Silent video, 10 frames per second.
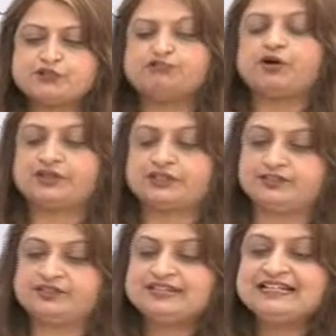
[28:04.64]
of
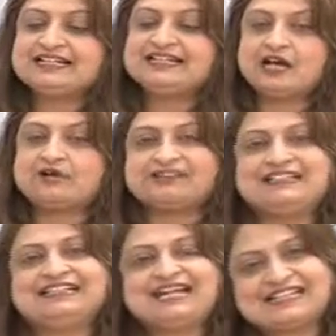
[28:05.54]
water. Now
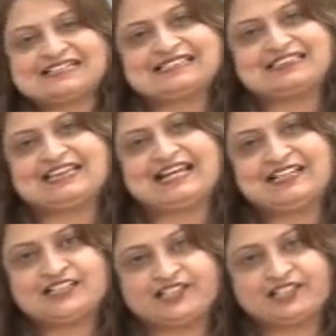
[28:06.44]
the next
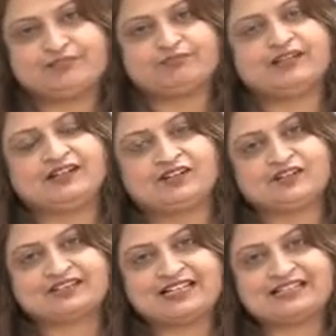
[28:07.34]
energy,
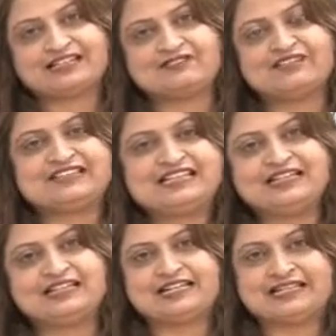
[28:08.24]
the thing that we
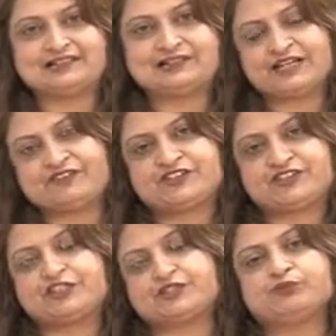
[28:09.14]
deal in
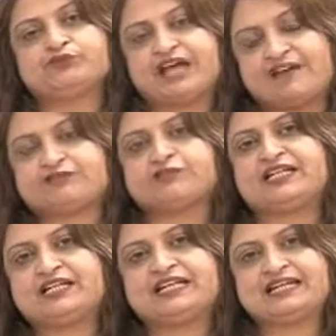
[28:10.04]

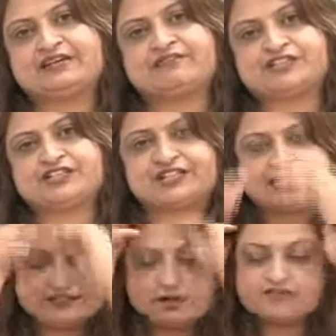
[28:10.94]

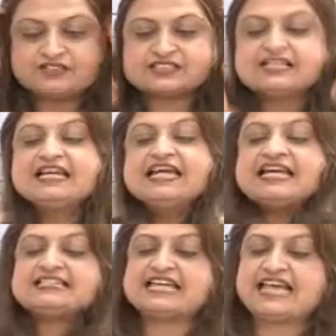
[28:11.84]
efficiently in office
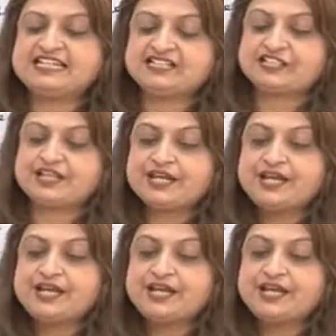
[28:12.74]
is energy.